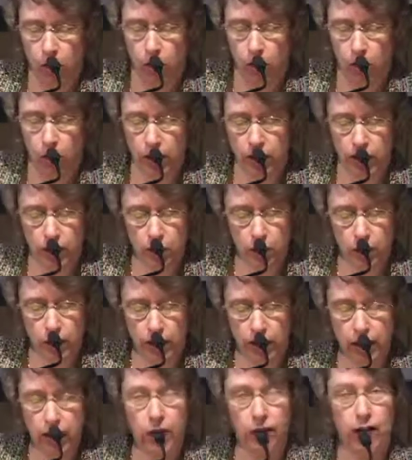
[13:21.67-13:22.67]
Well, there's
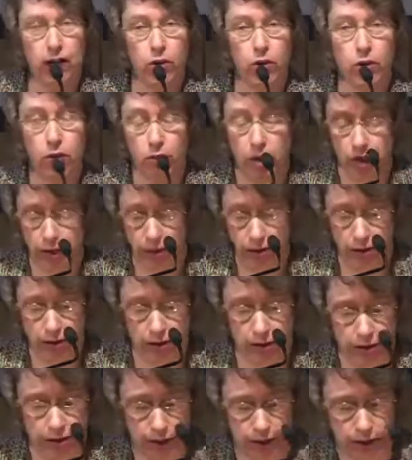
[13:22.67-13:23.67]
one thing they were right
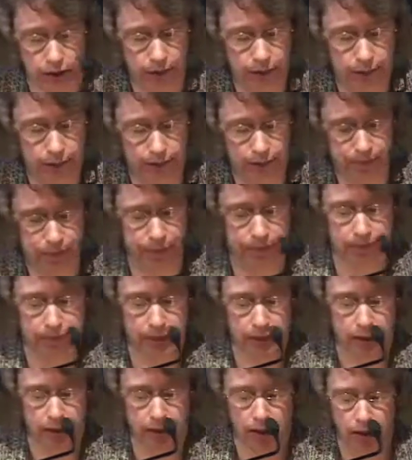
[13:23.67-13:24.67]
about here.
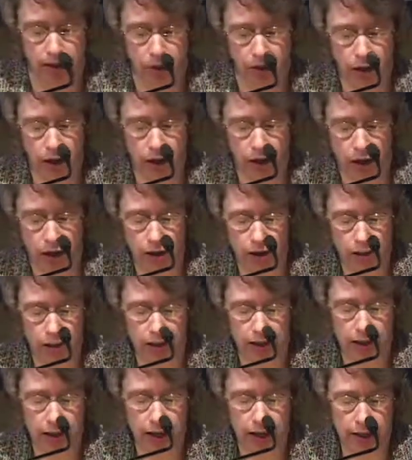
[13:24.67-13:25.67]

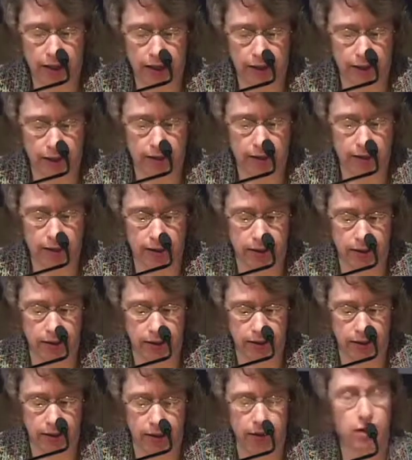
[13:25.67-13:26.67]
That is
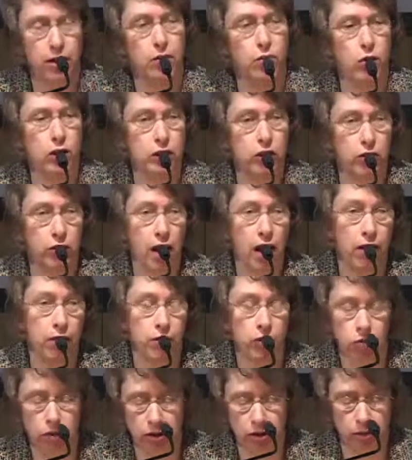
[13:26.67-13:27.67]
what
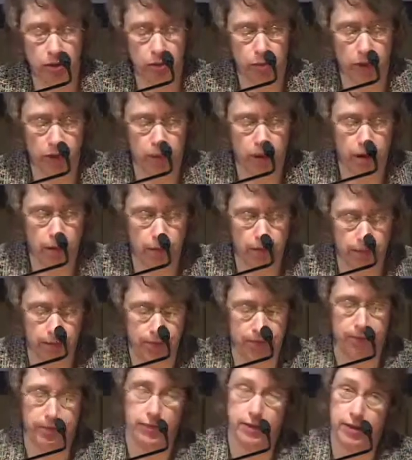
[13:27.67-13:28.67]
travel was going to become.
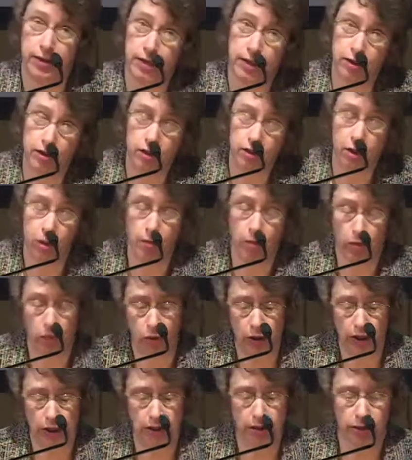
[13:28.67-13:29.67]
In some
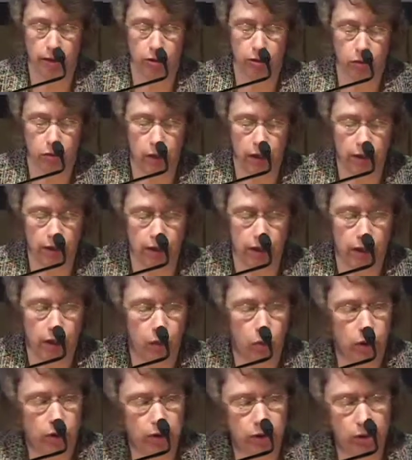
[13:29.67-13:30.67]
ways, they were right.
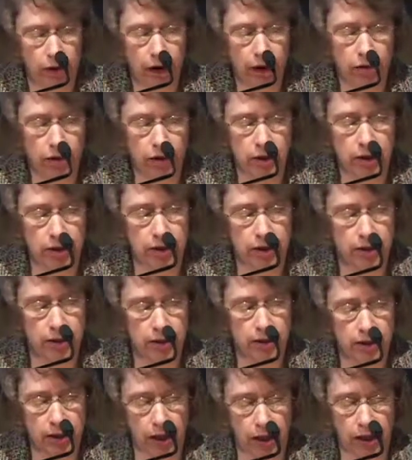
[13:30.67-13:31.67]
When travel is
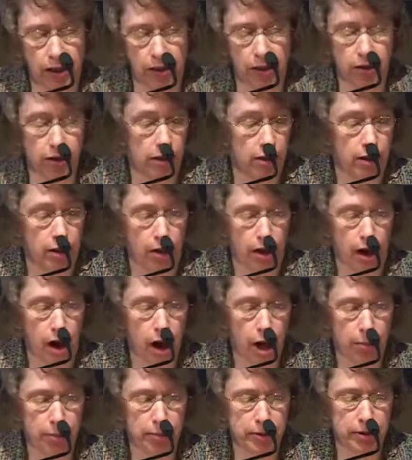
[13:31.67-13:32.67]
desired,
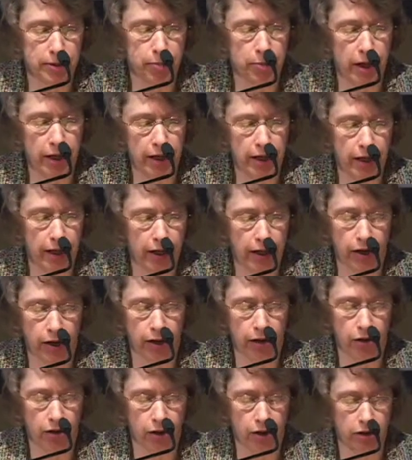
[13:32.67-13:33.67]
hops by
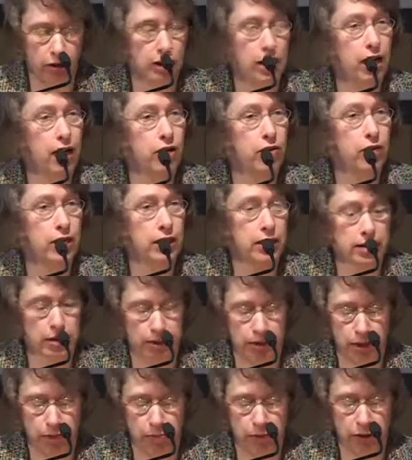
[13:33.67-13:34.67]
air are now the
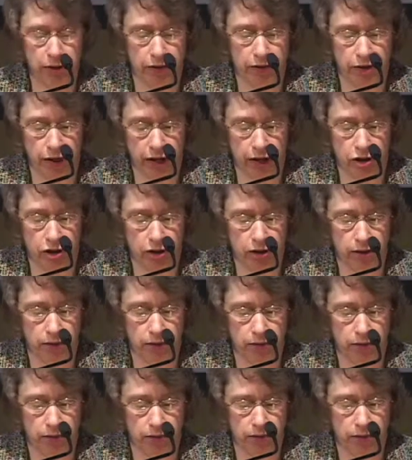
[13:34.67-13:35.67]
accepted fashion.